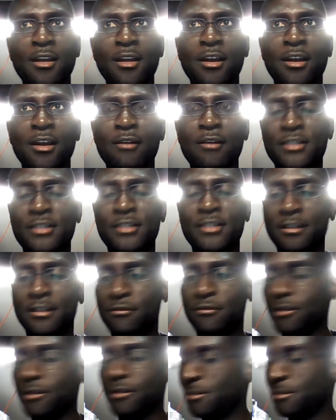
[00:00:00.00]
originally
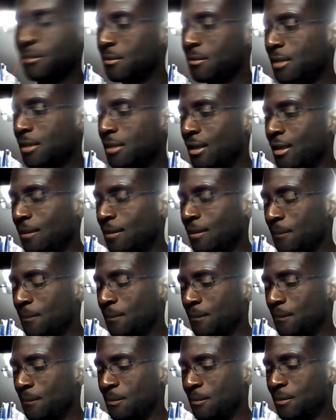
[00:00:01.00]
from
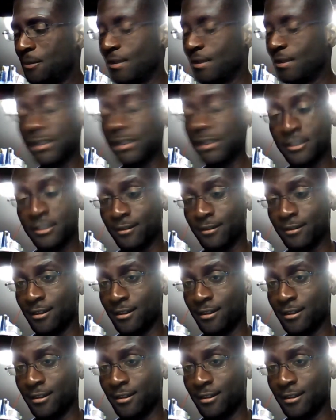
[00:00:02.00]
Nigeria,